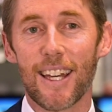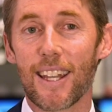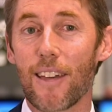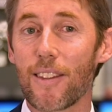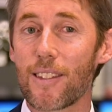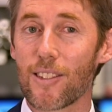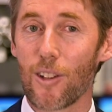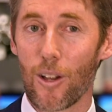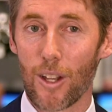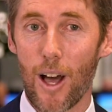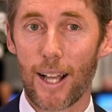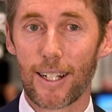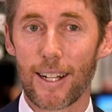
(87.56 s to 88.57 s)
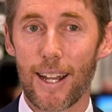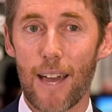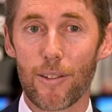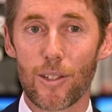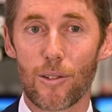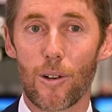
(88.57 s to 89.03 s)
Now this is not likely to
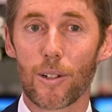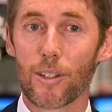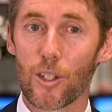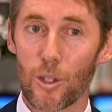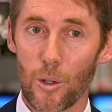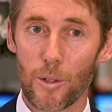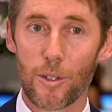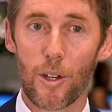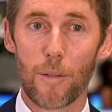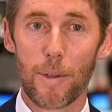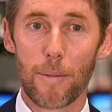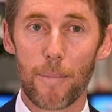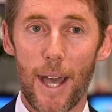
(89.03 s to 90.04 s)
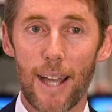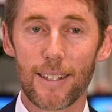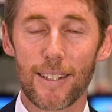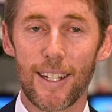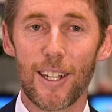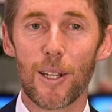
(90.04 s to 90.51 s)
have a strong short-term
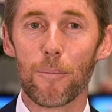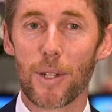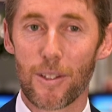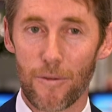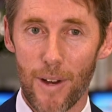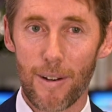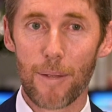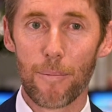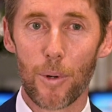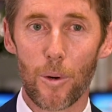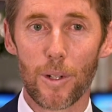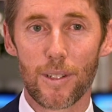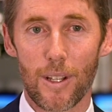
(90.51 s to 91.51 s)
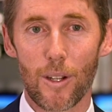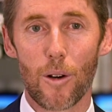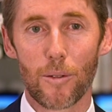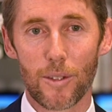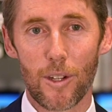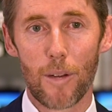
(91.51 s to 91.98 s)
impact, but it's very important as a
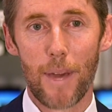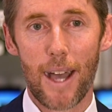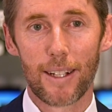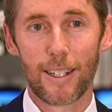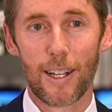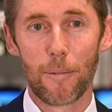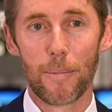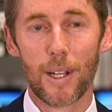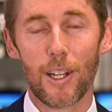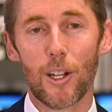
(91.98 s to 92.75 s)
long-term outcome,